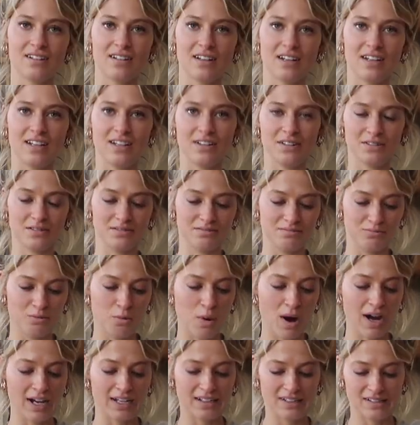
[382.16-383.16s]
a little
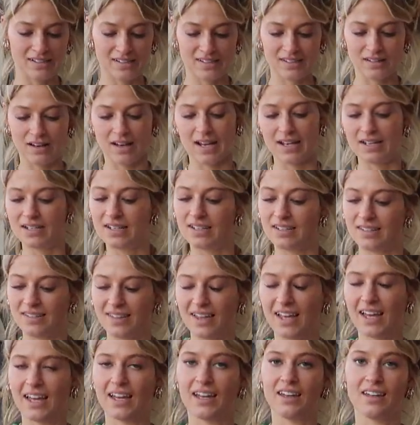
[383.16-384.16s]
wine slidey
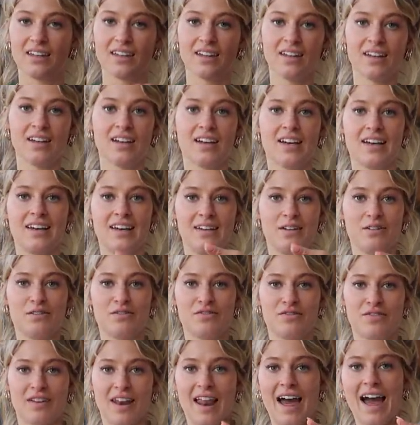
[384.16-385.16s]
thing, a little
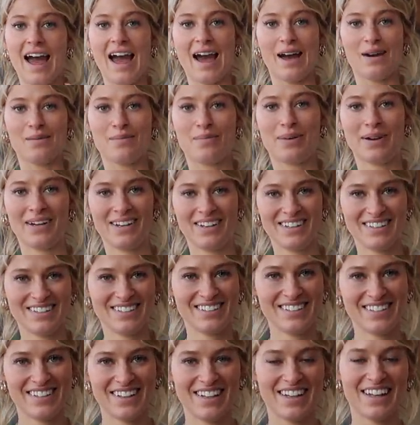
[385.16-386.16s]
flap,
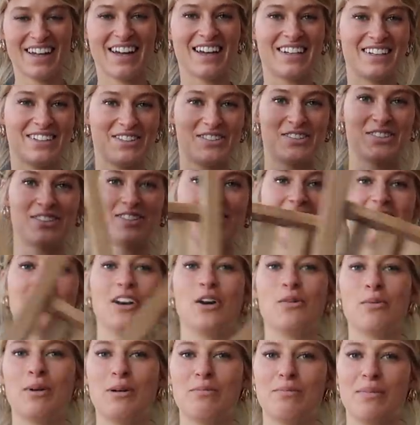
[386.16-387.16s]
and it's just a
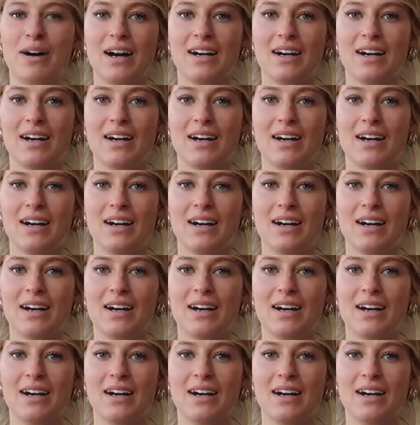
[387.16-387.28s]
little bit